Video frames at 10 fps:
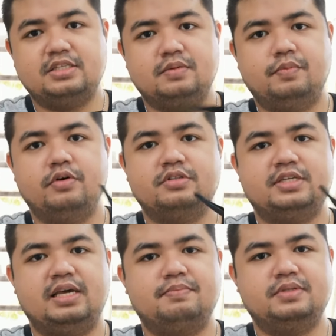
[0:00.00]
like
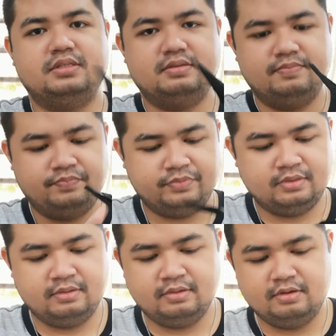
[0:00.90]
support types.
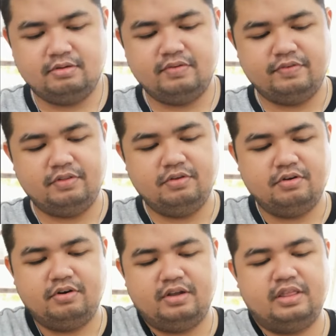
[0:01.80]

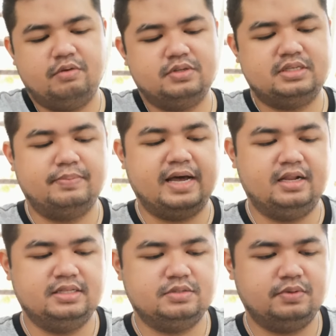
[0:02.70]
Gryffindor, I think, was the
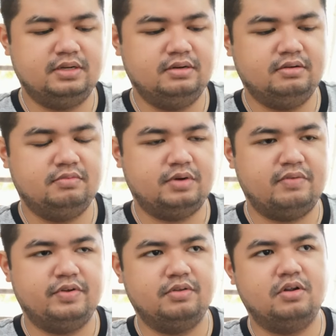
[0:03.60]
balanced one.
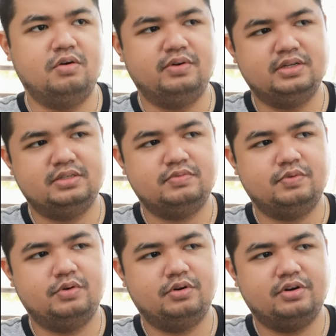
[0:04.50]
Ravenclaw was
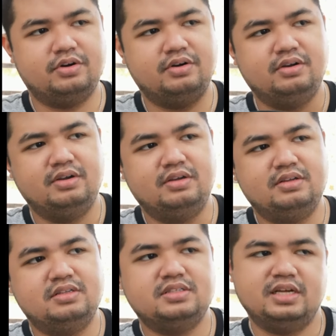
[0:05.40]
for
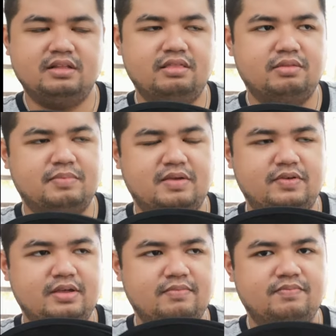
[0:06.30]
stealth,
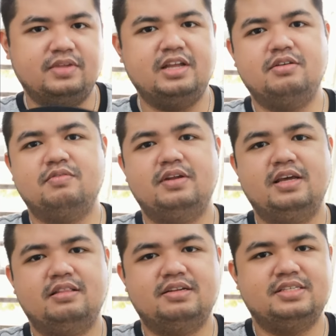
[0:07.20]
maybe. I don't
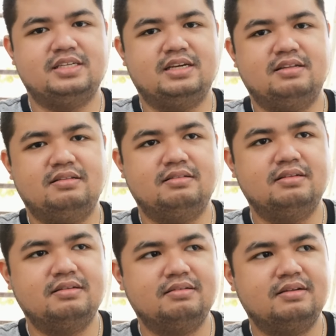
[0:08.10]
really understand.